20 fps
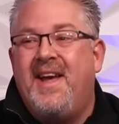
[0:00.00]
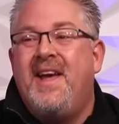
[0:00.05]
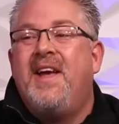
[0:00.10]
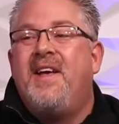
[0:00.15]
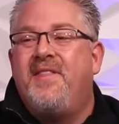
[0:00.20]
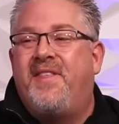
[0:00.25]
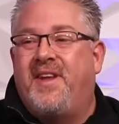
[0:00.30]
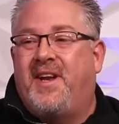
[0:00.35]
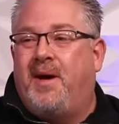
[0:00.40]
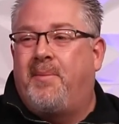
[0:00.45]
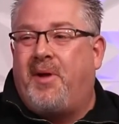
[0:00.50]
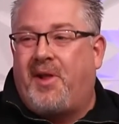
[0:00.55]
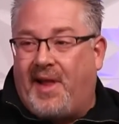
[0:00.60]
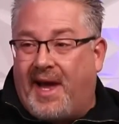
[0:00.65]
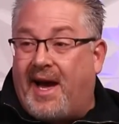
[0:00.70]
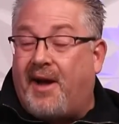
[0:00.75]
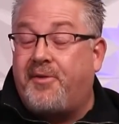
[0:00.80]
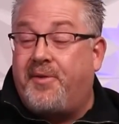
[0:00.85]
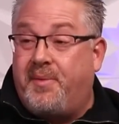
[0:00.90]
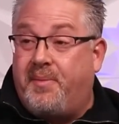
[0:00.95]
that I'm
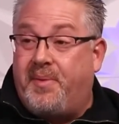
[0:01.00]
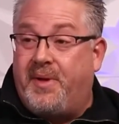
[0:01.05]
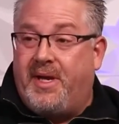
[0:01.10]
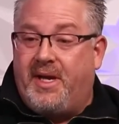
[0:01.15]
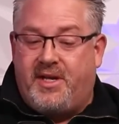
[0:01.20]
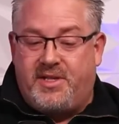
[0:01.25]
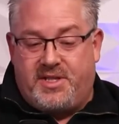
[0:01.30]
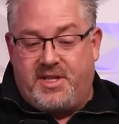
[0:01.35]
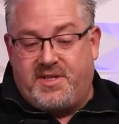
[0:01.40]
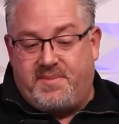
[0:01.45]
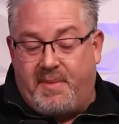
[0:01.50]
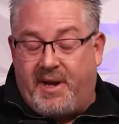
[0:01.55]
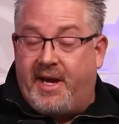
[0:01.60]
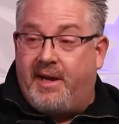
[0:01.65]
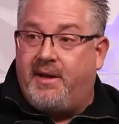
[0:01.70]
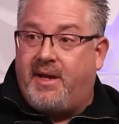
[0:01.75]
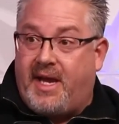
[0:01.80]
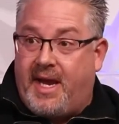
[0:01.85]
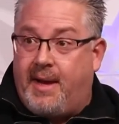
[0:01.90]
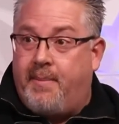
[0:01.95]
allowed to be, because it's my
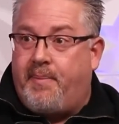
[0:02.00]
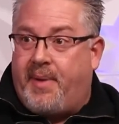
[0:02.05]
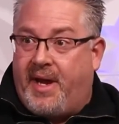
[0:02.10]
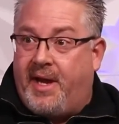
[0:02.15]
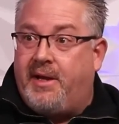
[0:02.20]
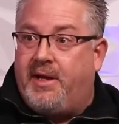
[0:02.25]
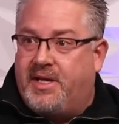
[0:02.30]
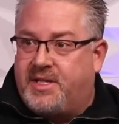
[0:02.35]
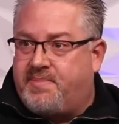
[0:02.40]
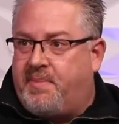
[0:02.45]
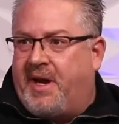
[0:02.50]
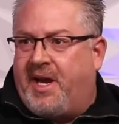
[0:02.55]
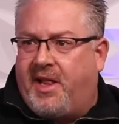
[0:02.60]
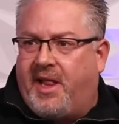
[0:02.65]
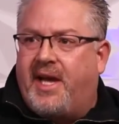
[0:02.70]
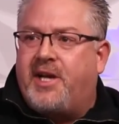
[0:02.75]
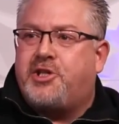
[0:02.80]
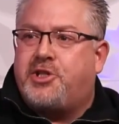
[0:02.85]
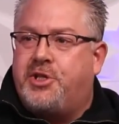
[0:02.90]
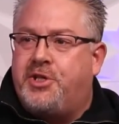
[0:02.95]
campaign, it's my
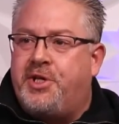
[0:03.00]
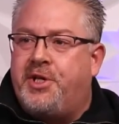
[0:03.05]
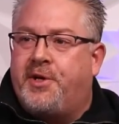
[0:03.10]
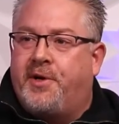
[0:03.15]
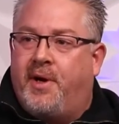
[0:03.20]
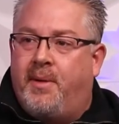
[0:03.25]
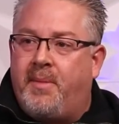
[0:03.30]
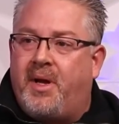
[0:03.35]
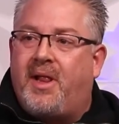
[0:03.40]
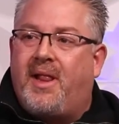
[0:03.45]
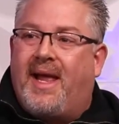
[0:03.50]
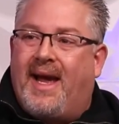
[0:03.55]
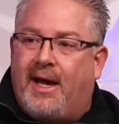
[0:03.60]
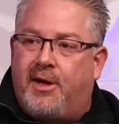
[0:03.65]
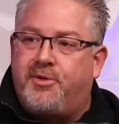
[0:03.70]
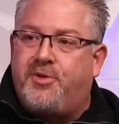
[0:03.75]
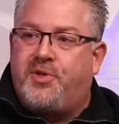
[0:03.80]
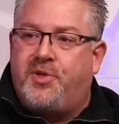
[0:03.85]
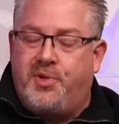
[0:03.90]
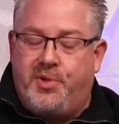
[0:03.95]
election year, I'm
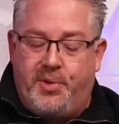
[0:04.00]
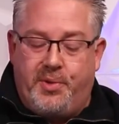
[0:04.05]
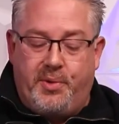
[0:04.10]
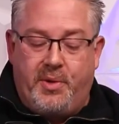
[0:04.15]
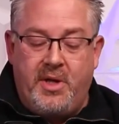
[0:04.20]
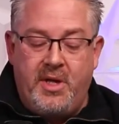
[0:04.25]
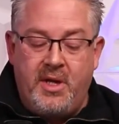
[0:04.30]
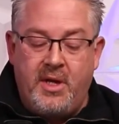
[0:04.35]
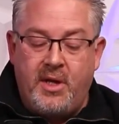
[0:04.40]
allowed to